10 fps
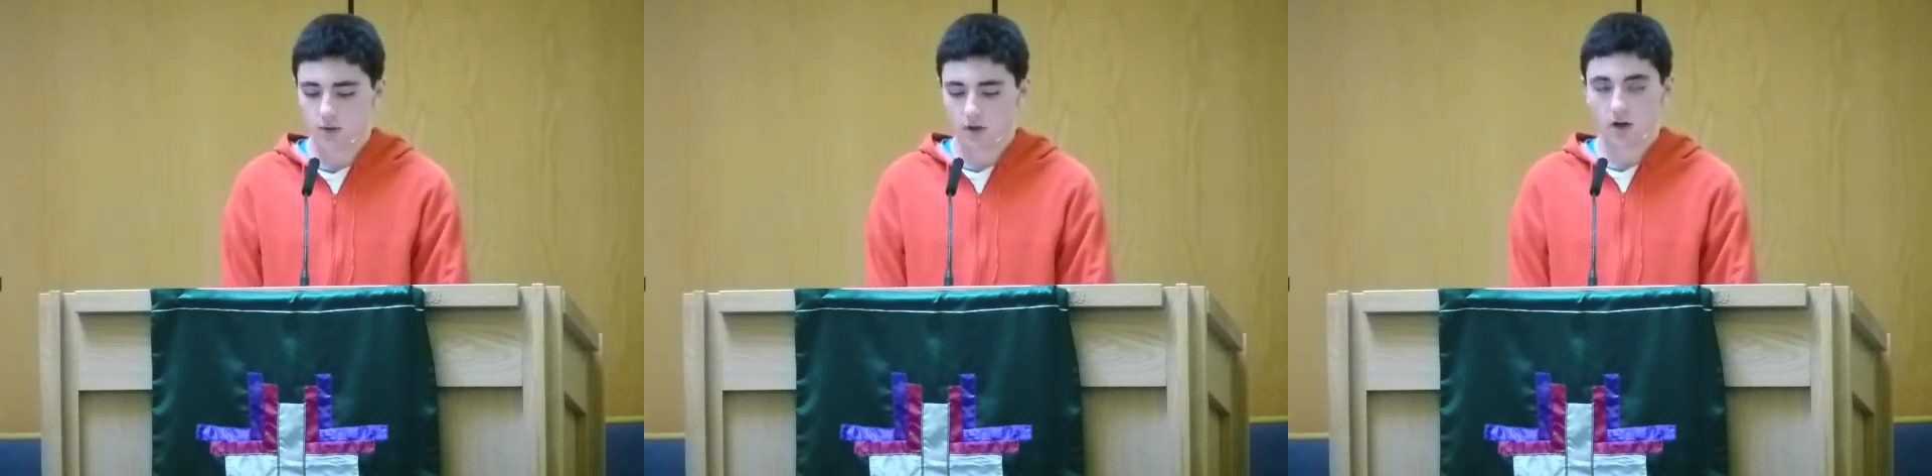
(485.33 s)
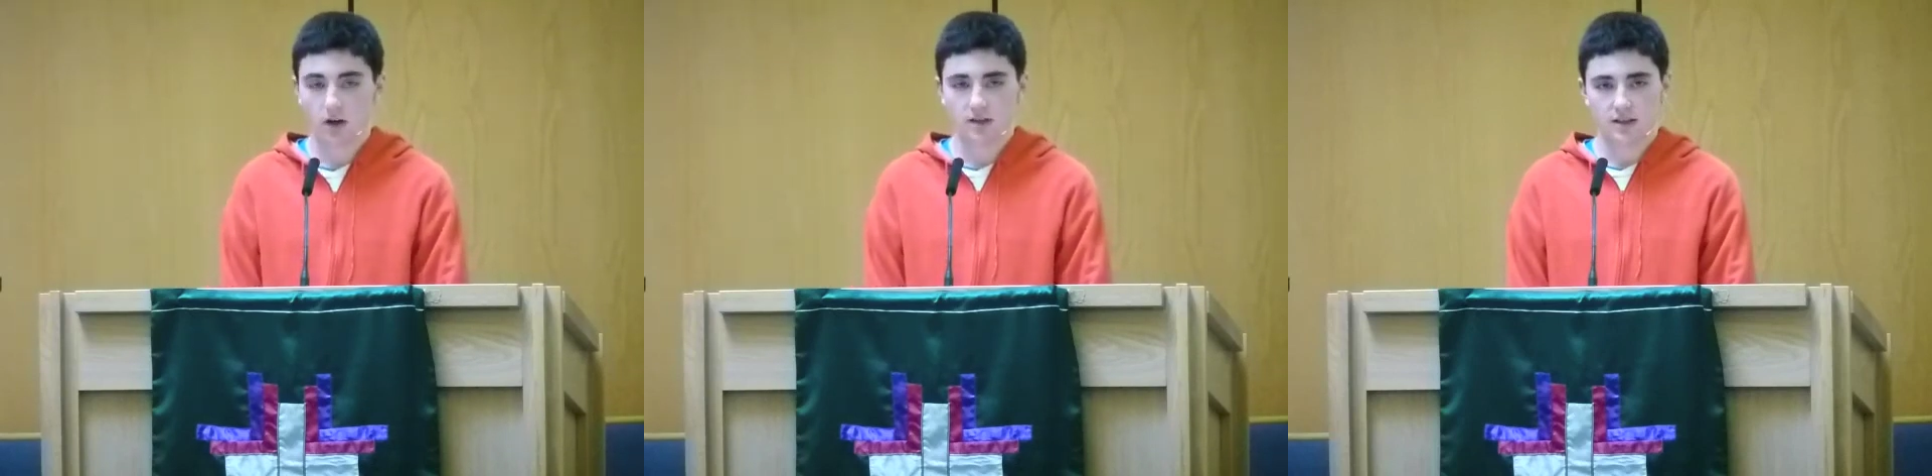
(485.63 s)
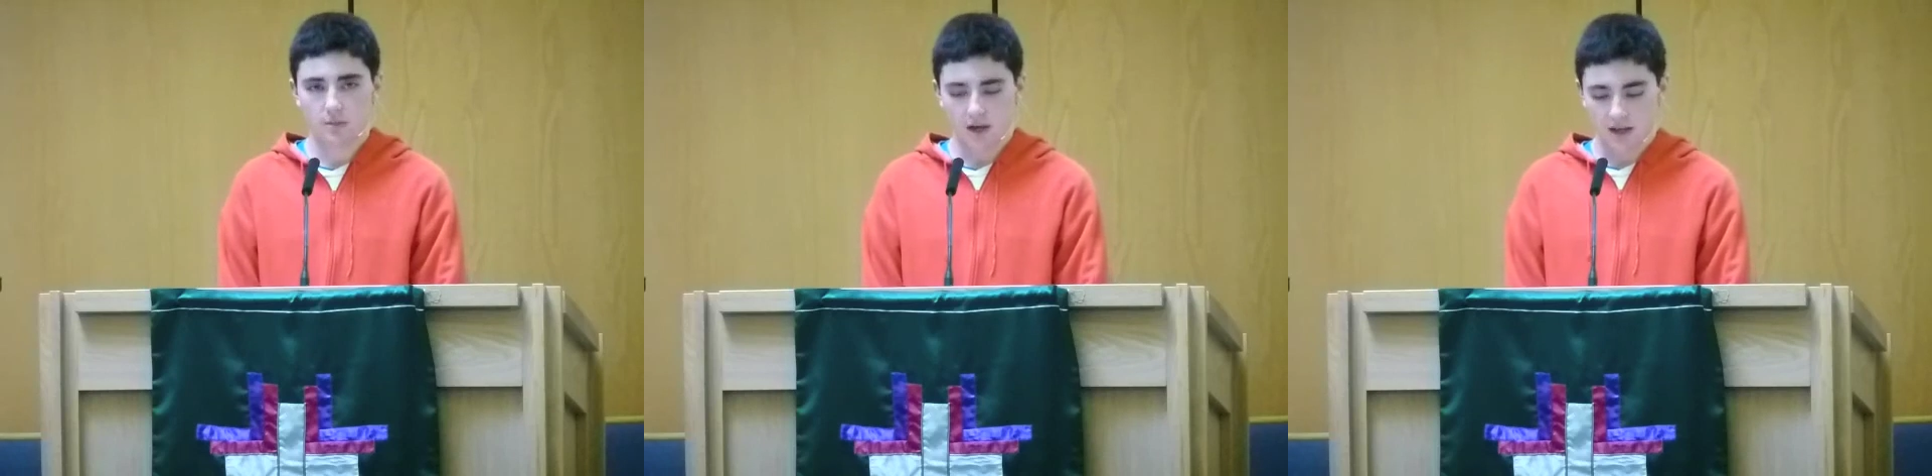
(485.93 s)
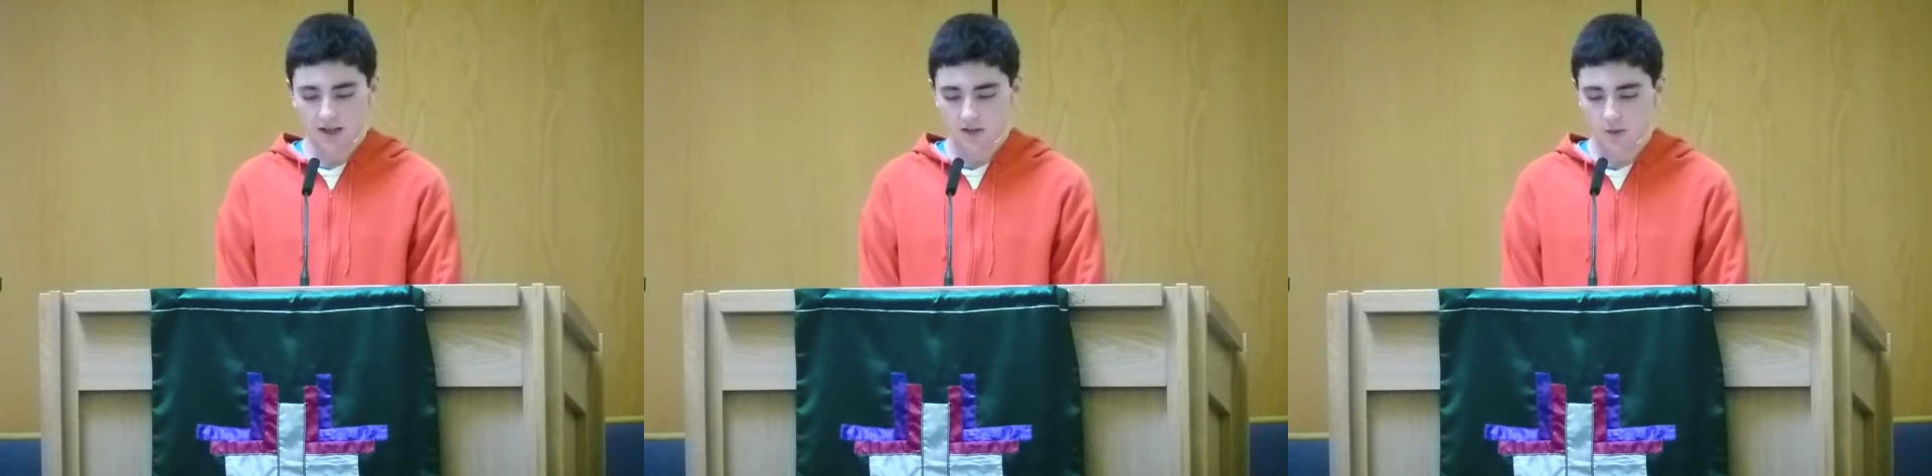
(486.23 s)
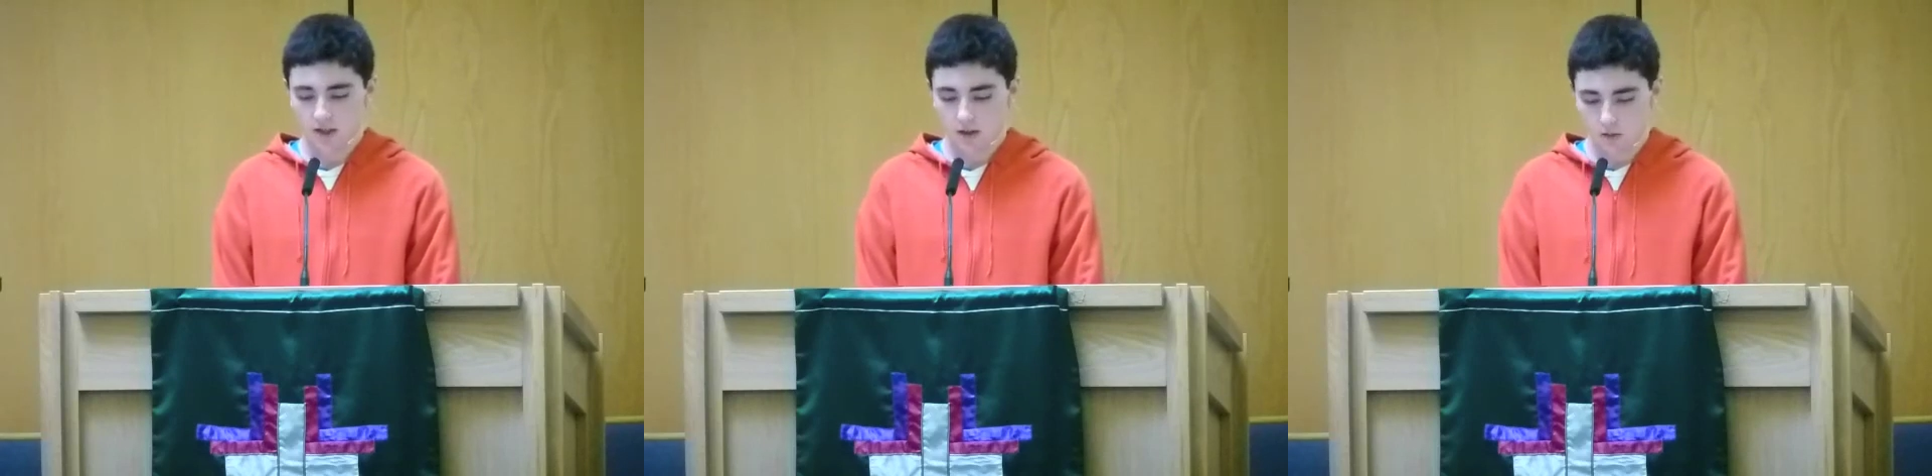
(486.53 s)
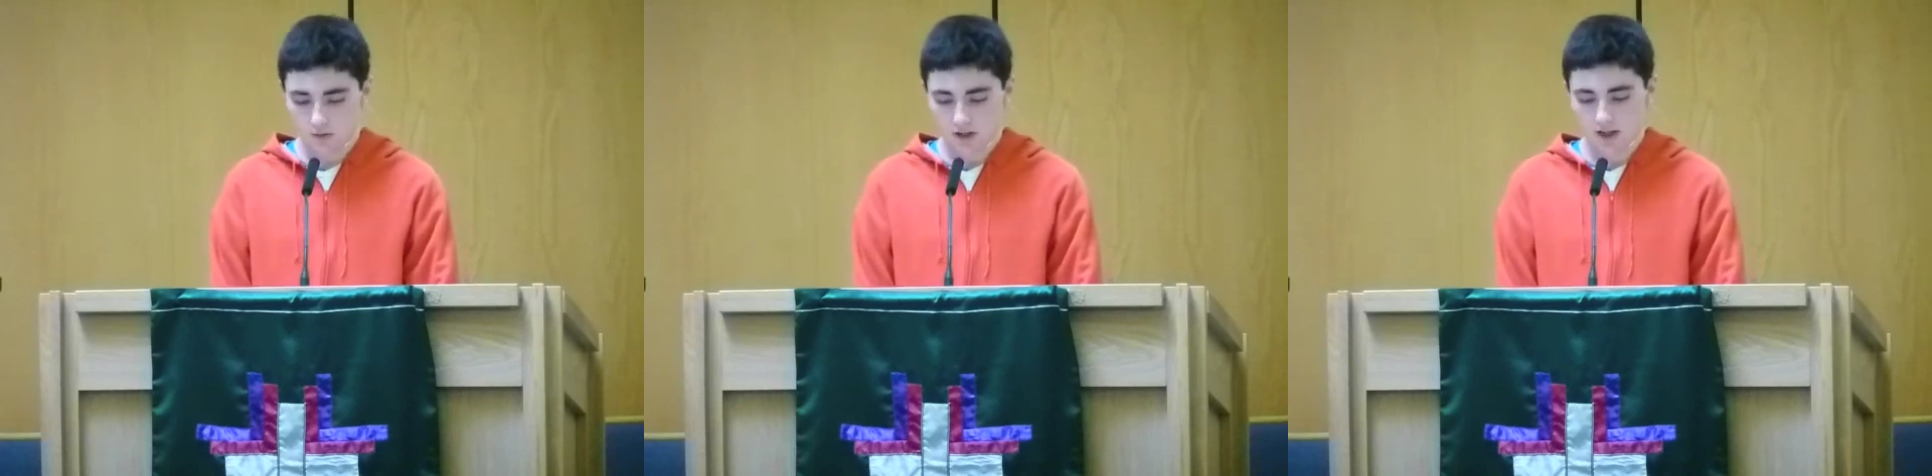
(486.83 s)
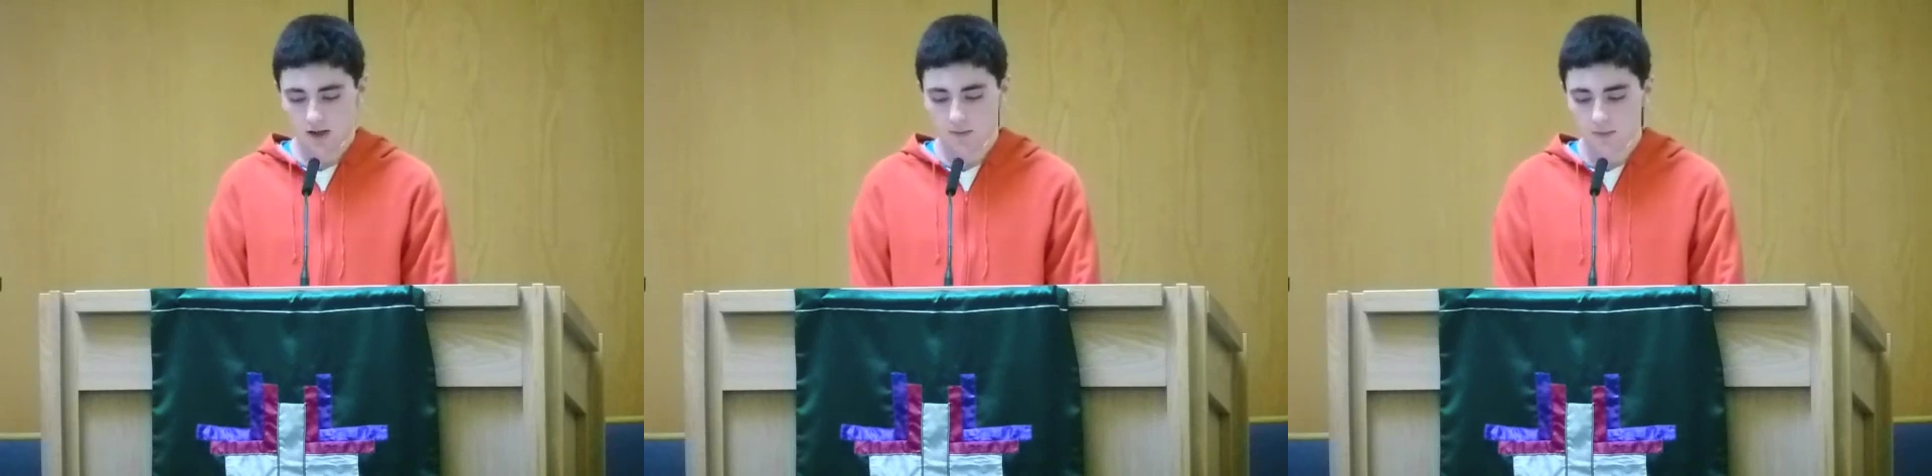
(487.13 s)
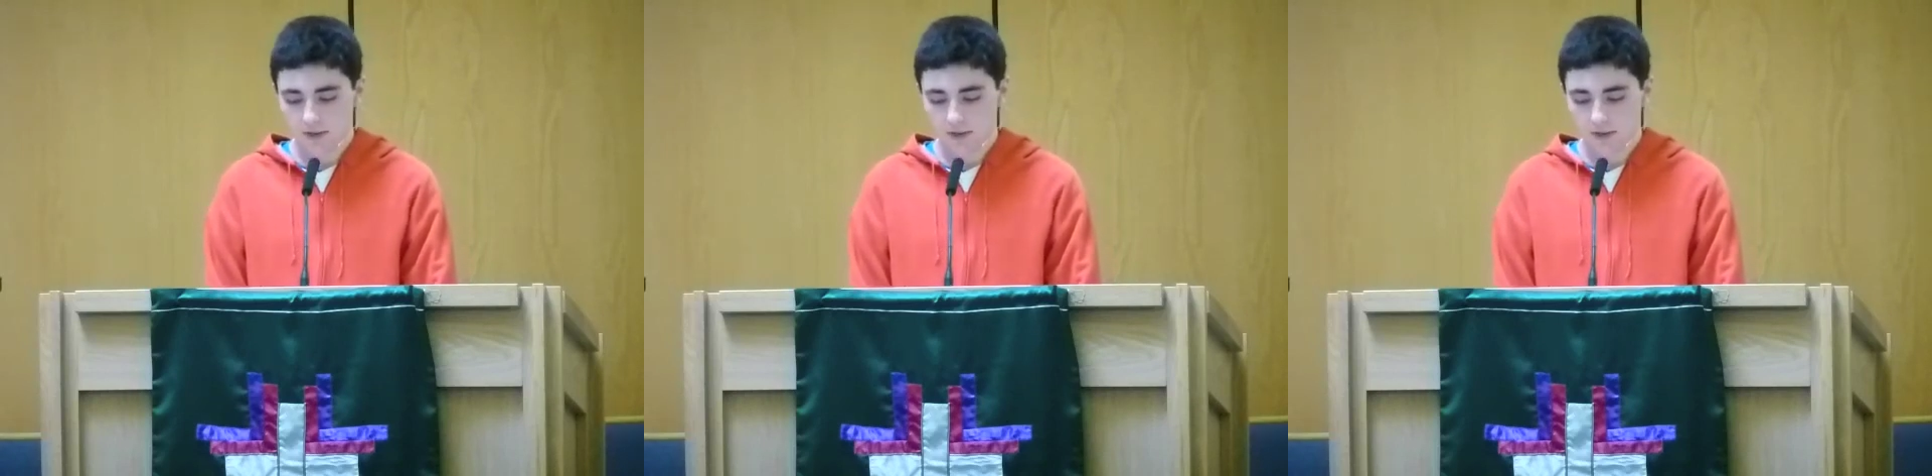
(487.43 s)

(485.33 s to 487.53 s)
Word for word: our hearts and minds, we can overcome.